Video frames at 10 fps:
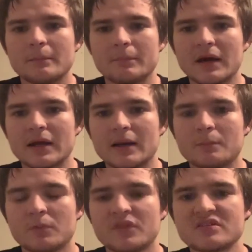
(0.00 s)

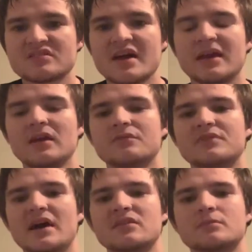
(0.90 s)
But with the sacking of
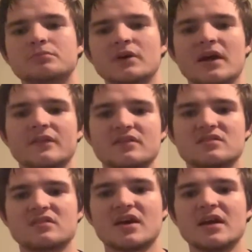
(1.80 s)
Nathan Brown, this
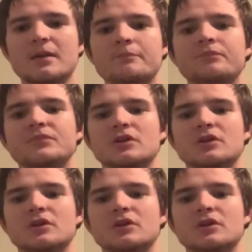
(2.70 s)
team